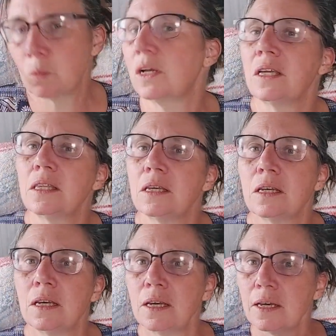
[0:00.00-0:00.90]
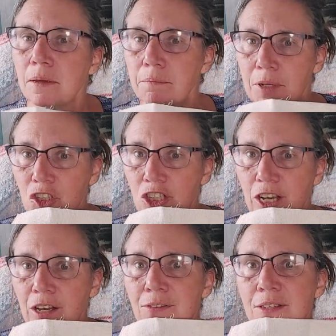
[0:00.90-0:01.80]
one of the
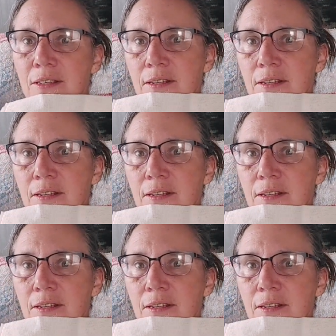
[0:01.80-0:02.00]
bookshelves.